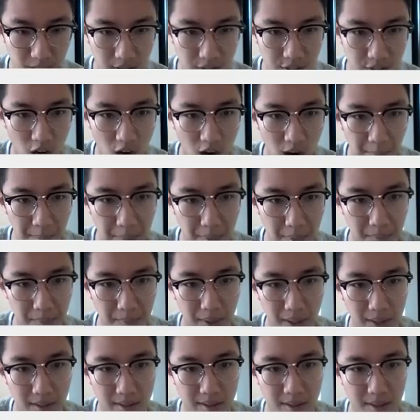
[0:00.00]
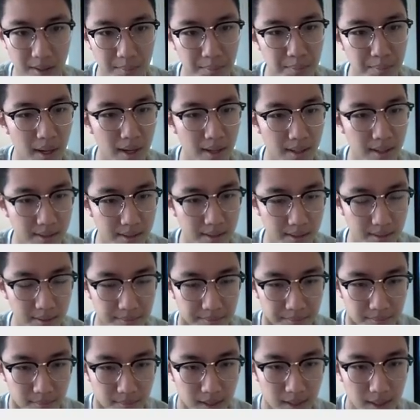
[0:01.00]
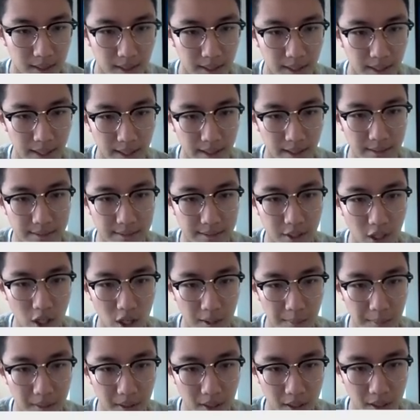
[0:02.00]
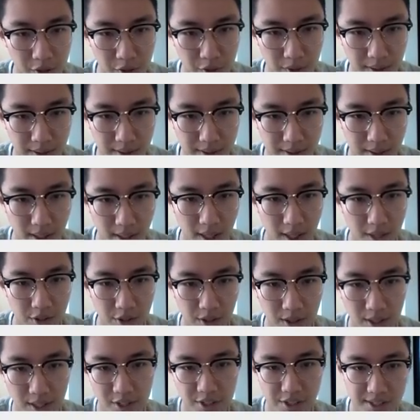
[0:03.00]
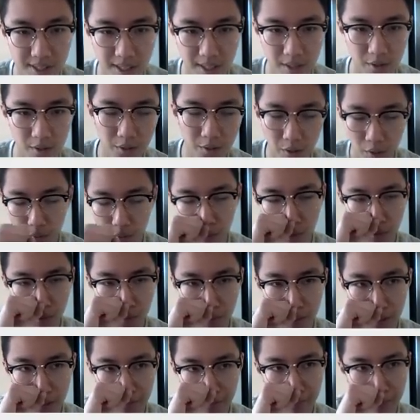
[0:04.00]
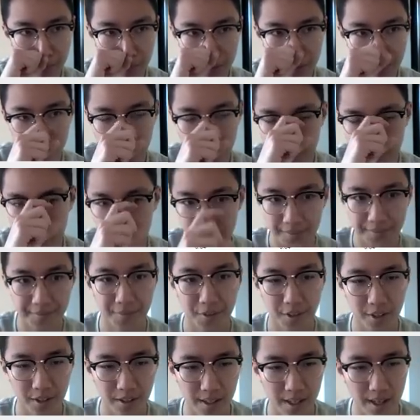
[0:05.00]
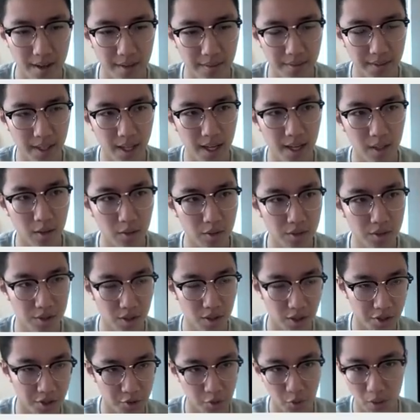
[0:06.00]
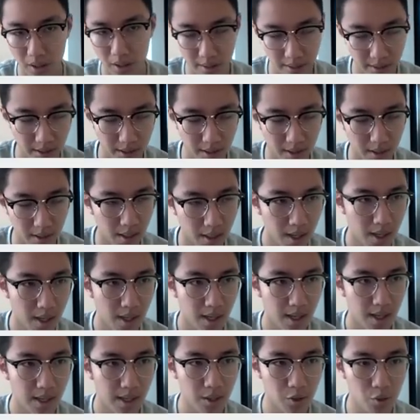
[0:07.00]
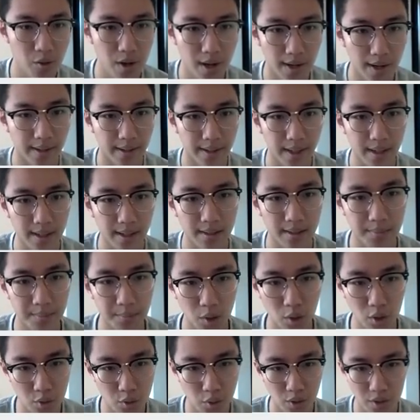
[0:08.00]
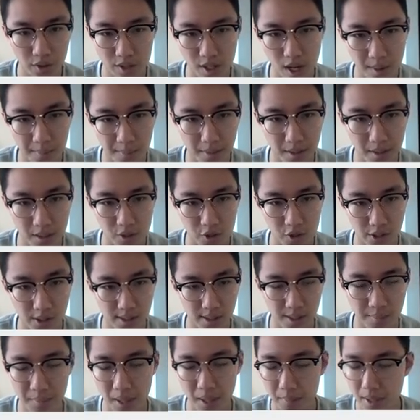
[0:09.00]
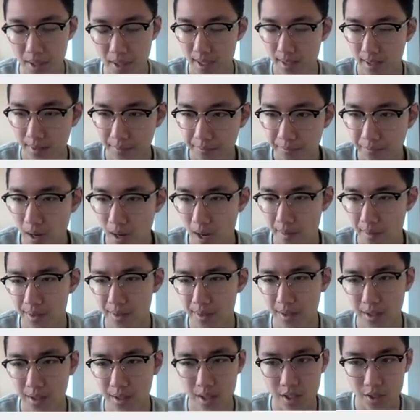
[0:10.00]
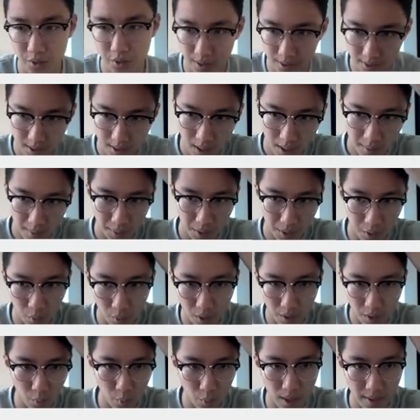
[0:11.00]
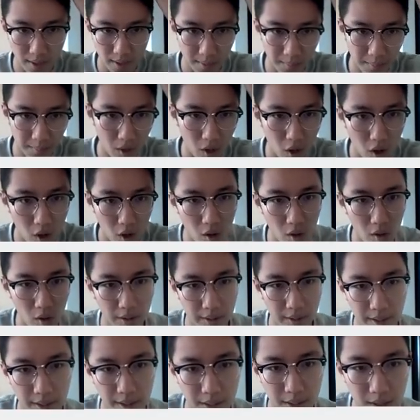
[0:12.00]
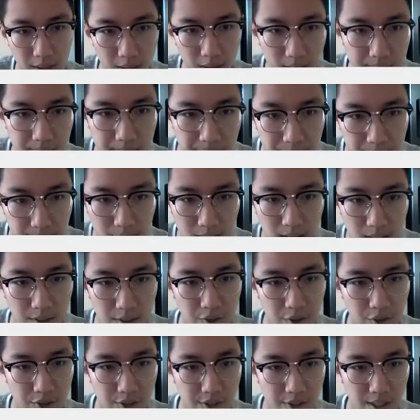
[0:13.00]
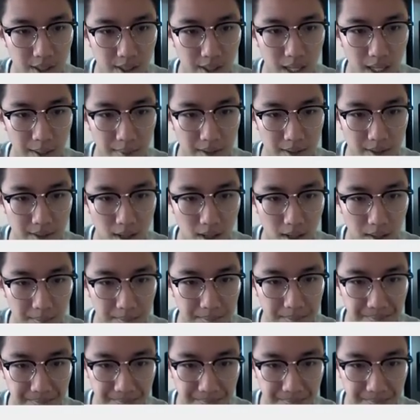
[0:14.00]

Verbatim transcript: Top means the best and top countries. So let's just say you're doing worldwide first, and then you figured out that it was Australia, United Kingdom. Those are your top countries. And maybe you have like five other countries. You don't want to write them all in here. So you're just going to name it top.